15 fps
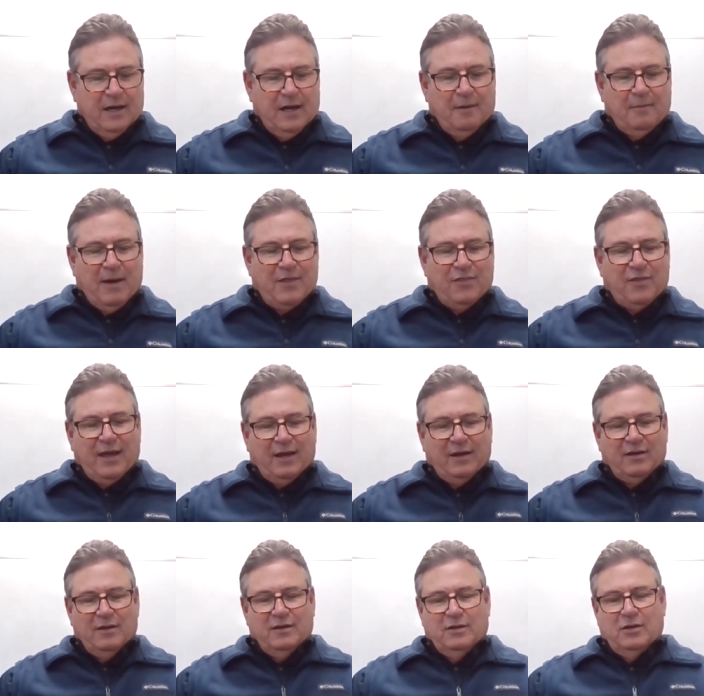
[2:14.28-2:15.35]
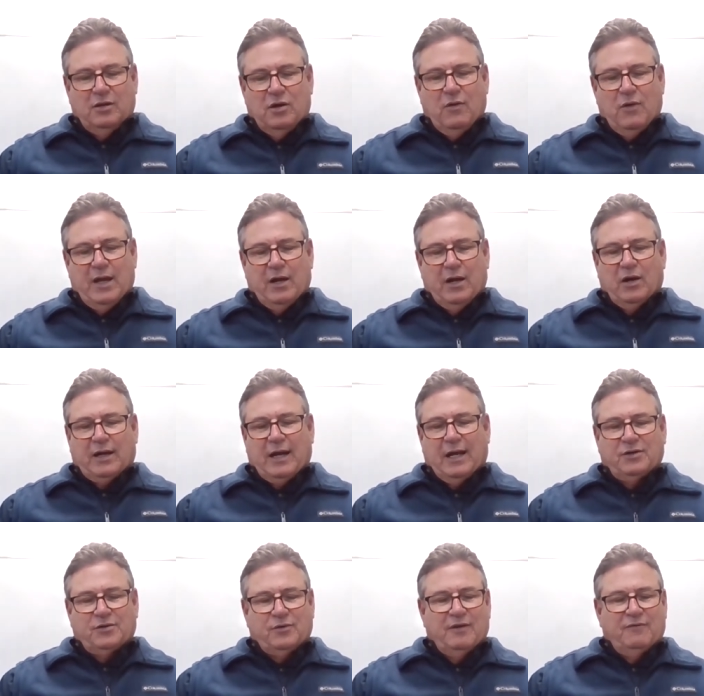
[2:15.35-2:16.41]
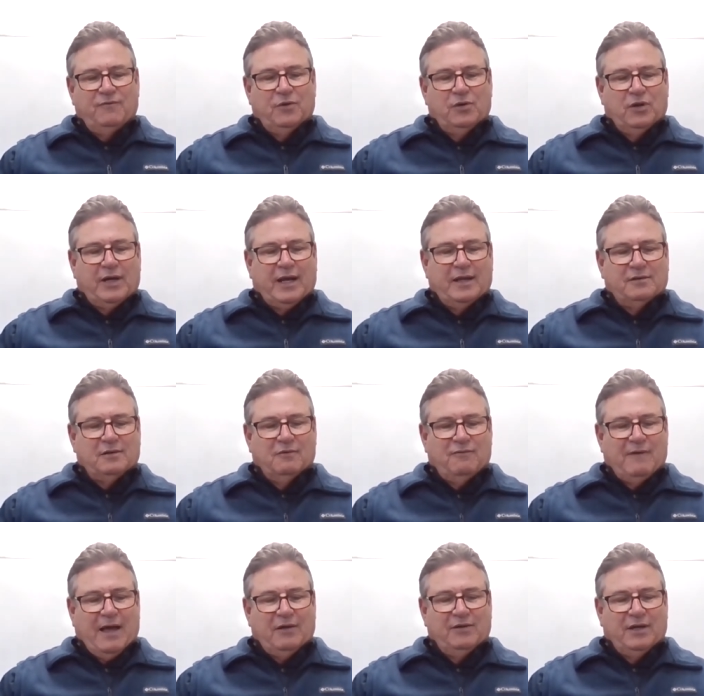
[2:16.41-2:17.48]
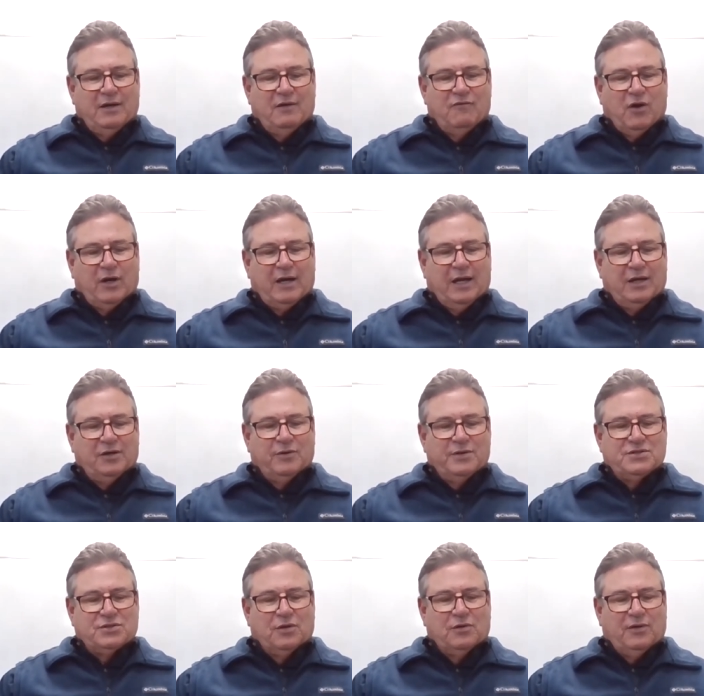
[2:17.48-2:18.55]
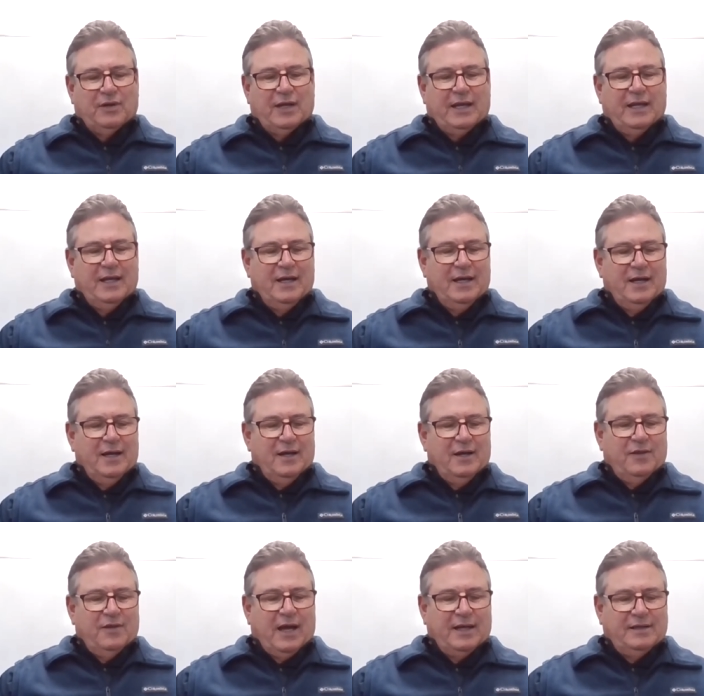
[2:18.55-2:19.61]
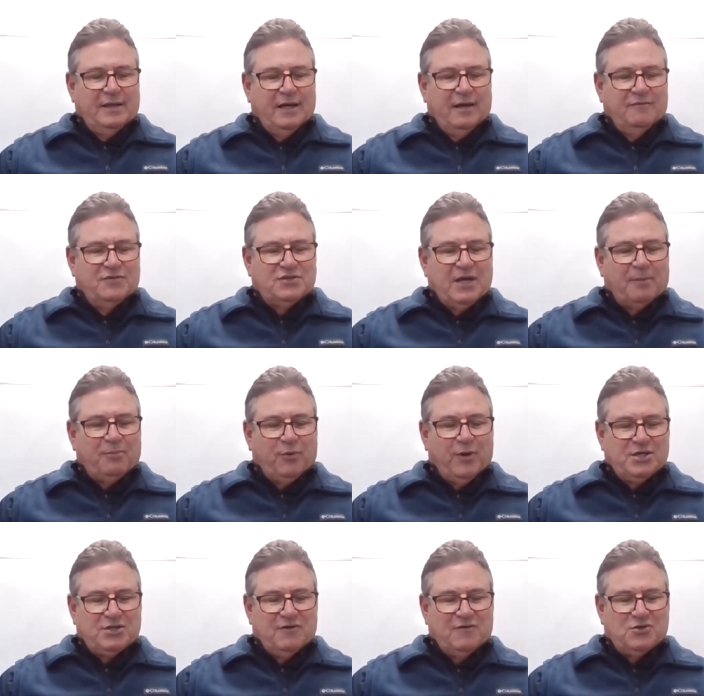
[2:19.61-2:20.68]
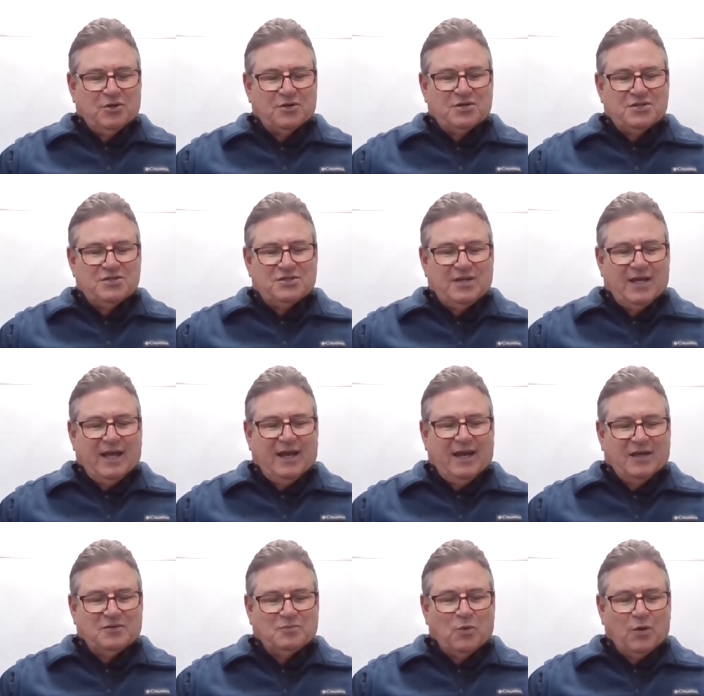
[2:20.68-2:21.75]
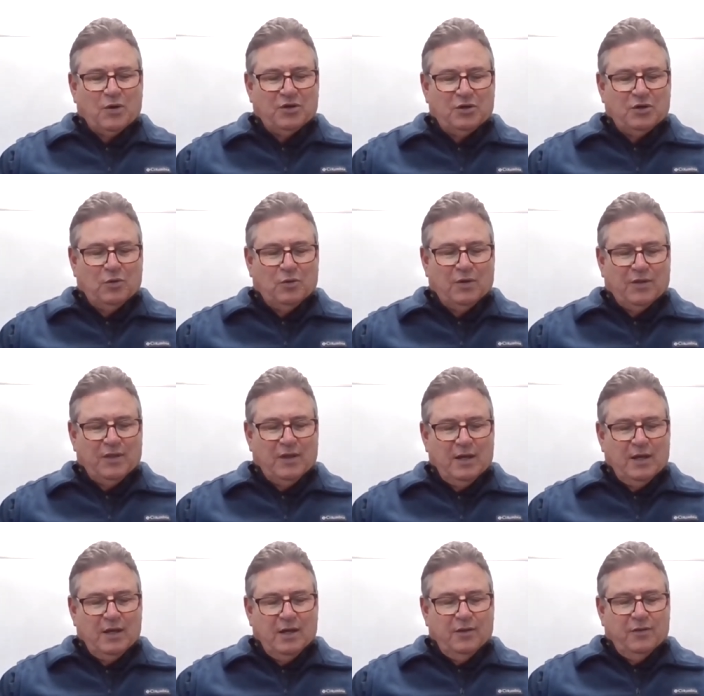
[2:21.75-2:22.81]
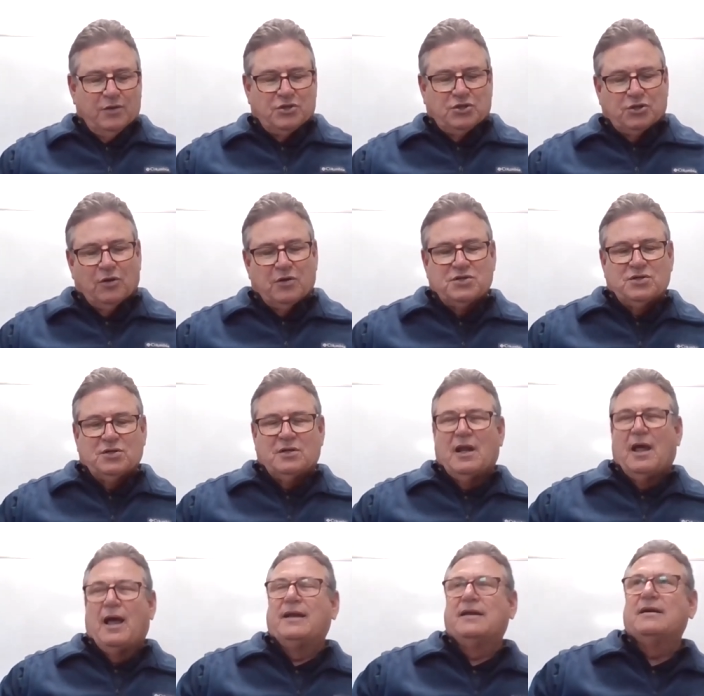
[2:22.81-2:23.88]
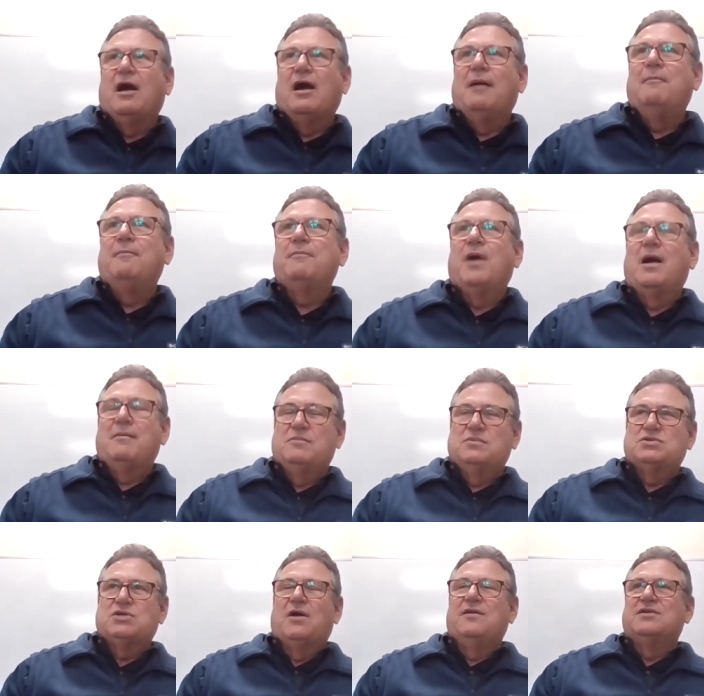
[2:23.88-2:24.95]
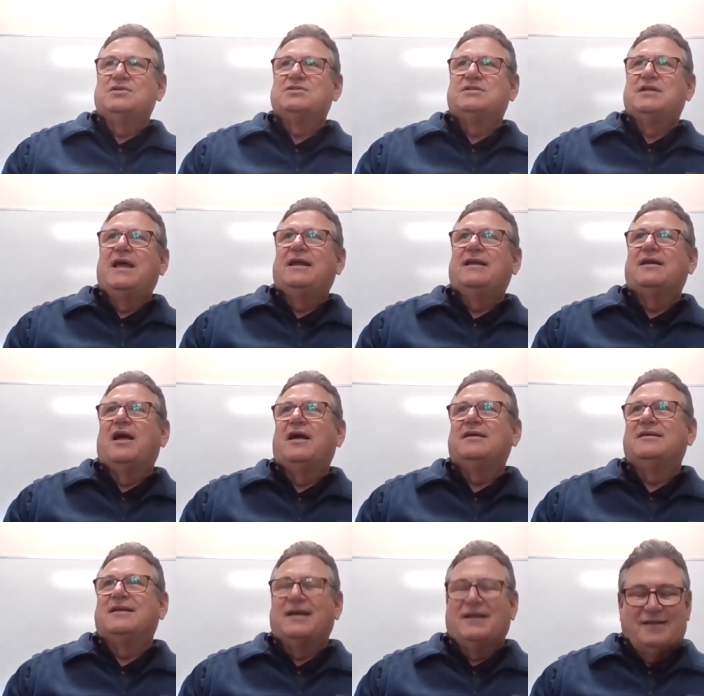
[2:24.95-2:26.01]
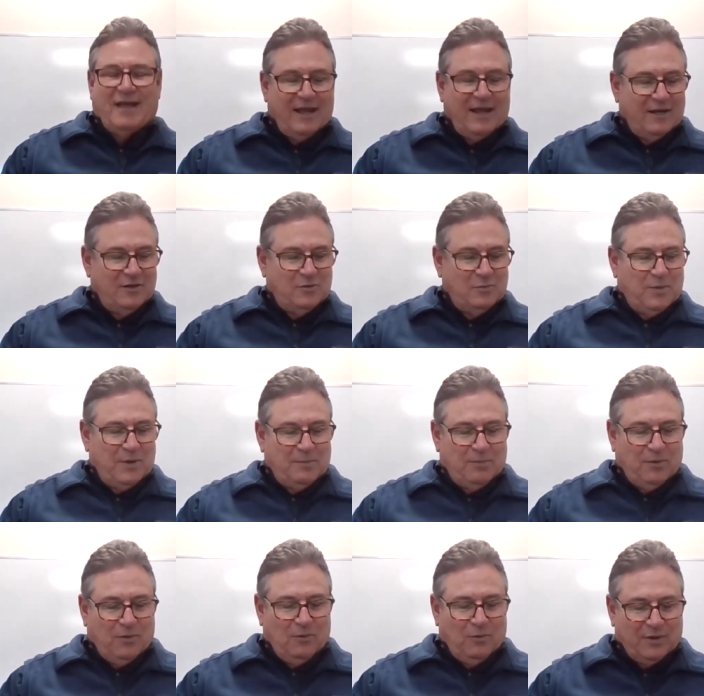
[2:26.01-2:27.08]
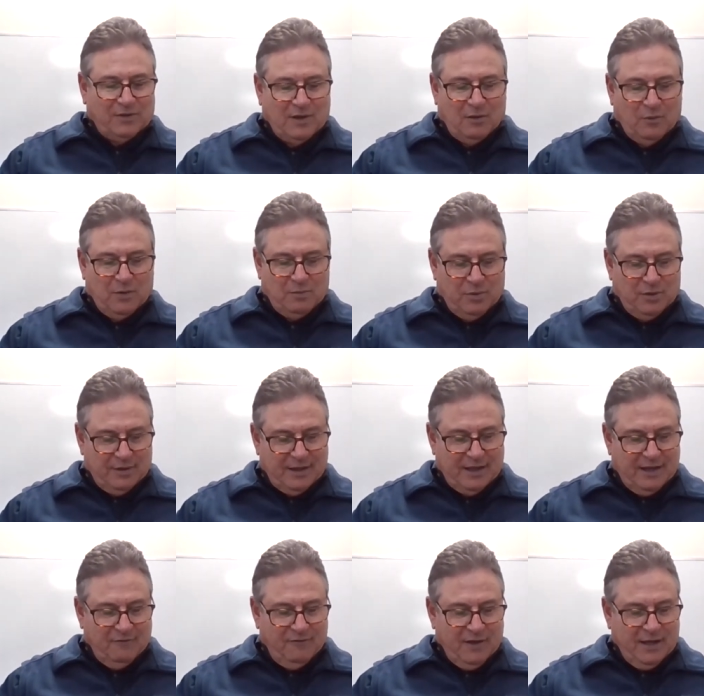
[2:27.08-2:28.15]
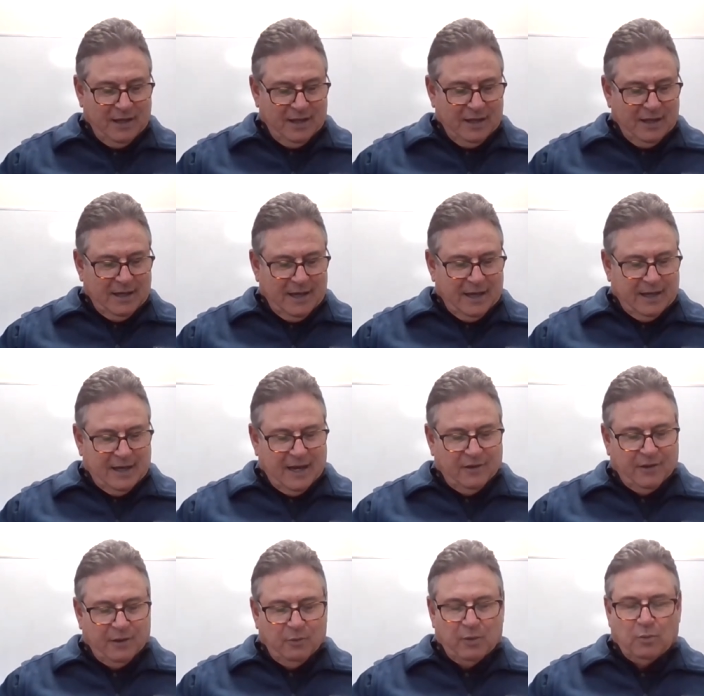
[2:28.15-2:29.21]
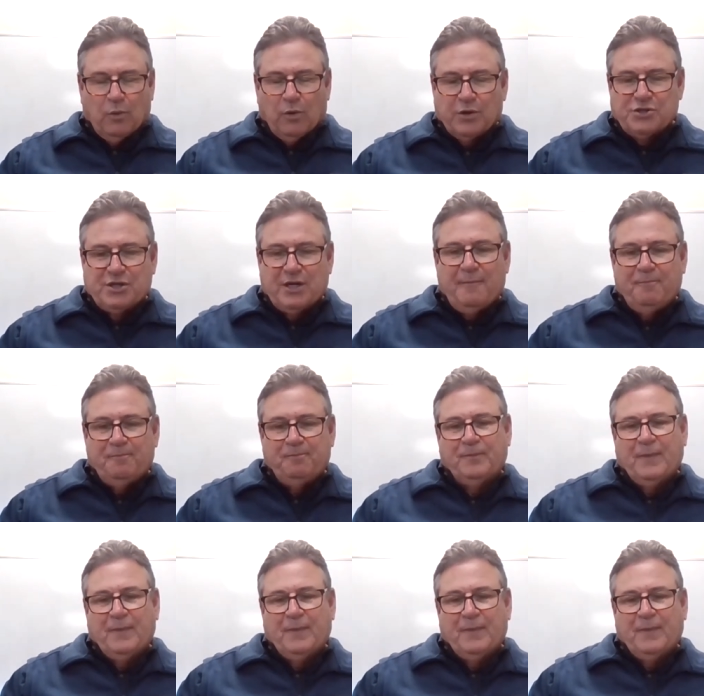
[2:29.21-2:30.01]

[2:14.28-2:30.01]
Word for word: Um, I think, you know, in our country, if you look at the founding of our country, certainly the idea of separation of church and state has more to do with the church not, um, I'm sorry, the state not dictating to people what they would believe and how they would worship,